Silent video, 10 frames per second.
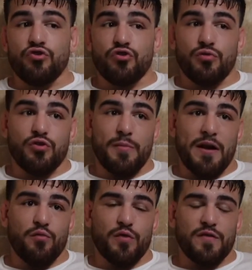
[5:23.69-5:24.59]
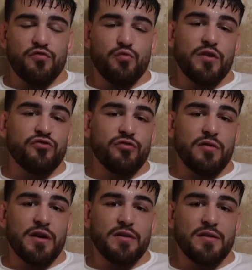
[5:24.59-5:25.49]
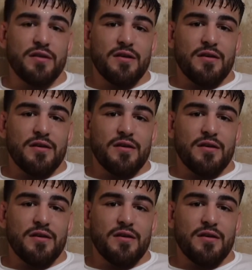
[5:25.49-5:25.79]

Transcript: So no matter what situation you're in,